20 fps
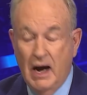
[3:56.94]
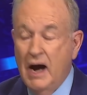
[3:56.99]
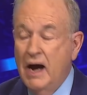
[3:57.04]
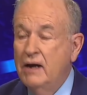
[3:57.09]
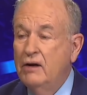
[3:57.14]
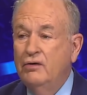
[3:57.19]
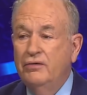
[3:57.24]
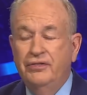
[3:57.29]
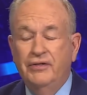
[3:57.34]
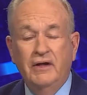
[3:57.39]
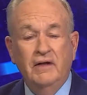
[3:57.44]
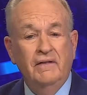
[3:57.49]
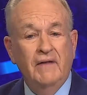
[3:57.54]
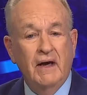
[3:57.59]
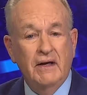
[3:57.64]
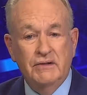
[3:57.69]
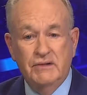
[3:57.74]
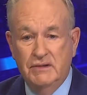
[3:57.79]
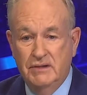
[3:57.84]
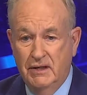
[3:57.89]
I don't think
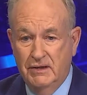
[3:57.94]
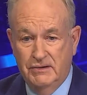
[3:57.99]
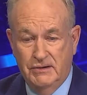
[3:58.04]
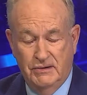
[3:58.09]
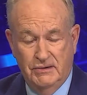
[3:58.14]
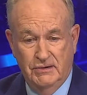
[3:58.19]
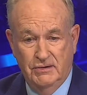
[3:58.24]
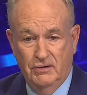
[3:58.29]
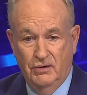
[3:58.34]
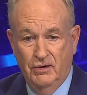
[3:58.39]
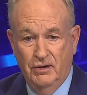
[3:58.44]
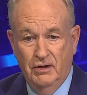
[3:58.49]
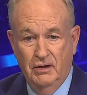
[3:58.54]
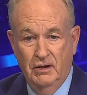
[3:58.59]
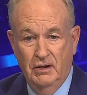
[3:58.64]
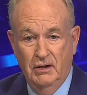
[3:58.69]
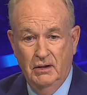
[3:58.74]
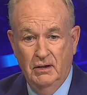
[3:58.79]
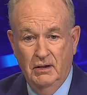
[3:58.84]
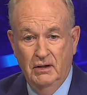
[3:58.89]
that's necessary
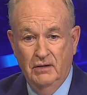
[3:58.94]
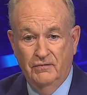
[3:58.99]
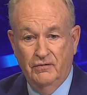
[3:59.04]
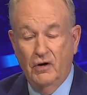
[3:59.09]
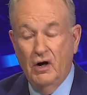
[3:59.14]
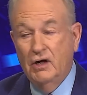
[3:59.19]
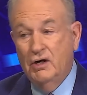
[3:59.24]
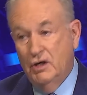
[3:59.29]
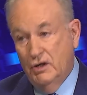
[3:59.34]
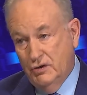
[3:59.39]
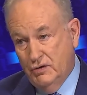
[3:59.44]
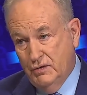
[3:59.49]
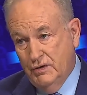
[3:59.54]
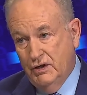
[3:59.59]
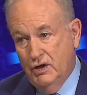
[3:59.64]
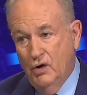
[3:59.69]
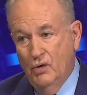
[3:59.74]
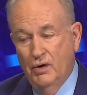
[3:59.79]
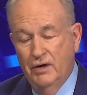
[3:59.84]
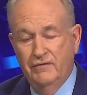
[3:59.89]
for our
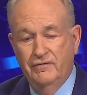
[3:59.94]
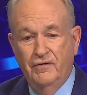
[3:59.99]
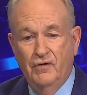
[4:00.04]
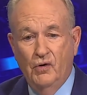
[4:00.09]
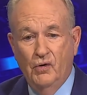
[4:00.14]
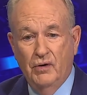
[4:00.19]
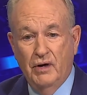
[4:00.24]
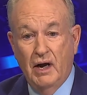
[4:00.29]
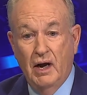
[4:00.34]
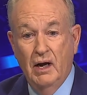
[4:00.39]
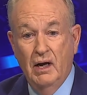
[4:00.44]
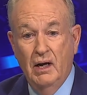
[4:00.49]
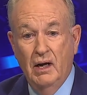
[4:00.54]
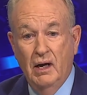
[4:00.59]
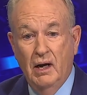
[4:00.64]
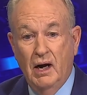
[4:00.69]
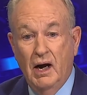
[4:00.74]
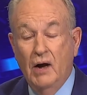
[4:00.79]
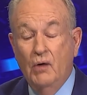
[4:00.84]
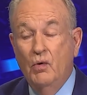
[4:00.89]
country going forward.
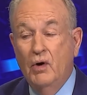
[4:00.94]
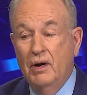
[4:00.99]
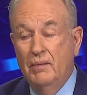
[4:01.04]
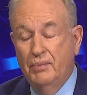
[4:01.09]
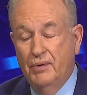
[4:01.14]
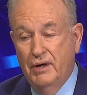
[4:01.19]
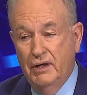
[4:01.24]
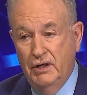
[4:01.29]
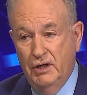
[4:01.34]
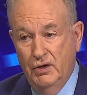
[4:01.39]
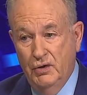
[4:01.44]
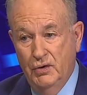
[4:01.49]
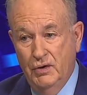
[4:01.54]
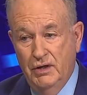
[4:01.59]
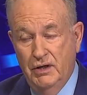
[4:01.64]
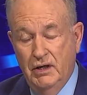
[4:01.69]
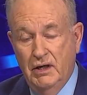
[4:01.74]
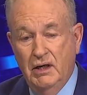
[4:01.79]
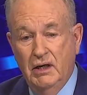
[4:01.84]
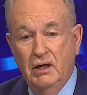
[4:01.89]
I want to bring
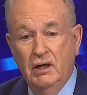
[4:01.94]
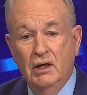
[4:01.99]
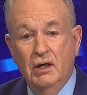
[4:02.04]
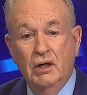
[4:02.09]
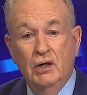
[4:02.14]
unity